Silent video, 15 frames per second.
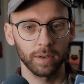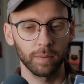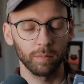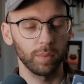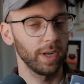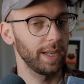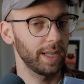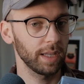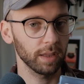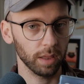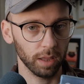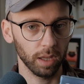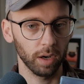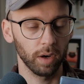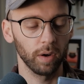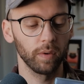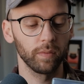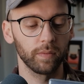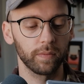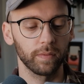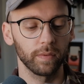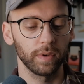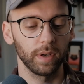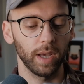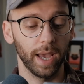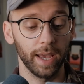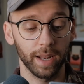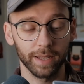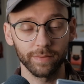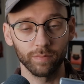but I didn't love,
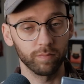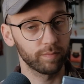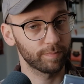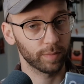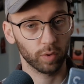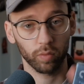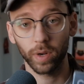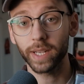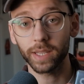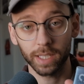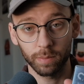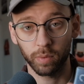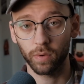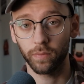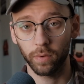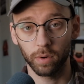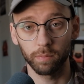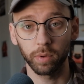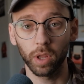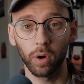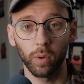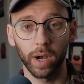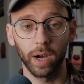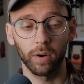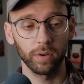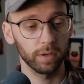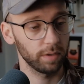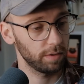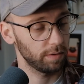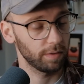and I greatly prefer
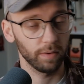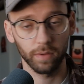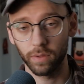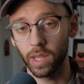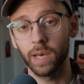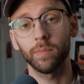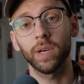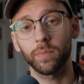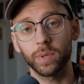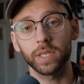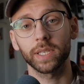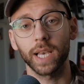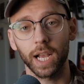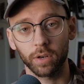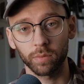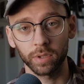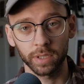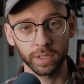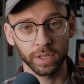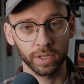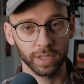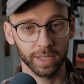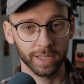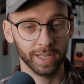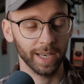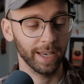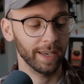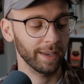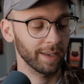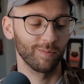Blowout. That might be sacrilegious to
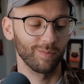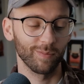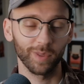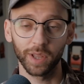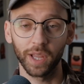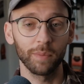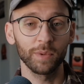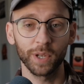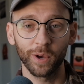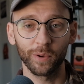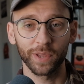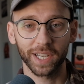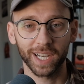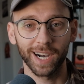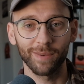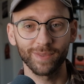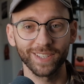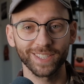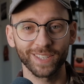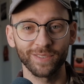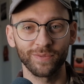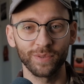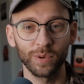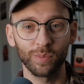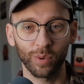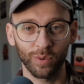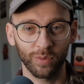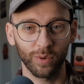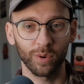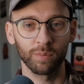say. Let me know in the comments if you
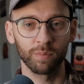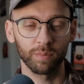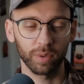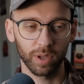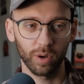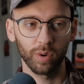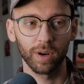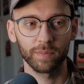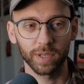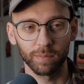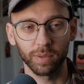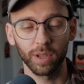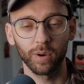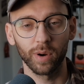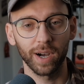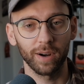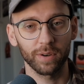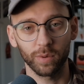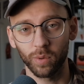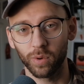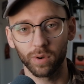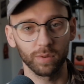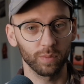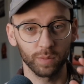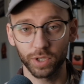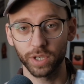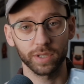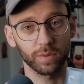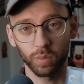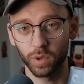prefer Blow Up to Blowout, or
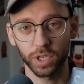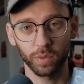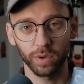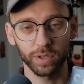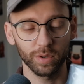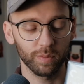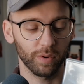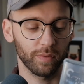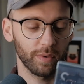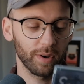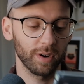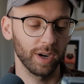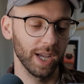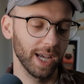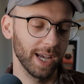just which one you prefer.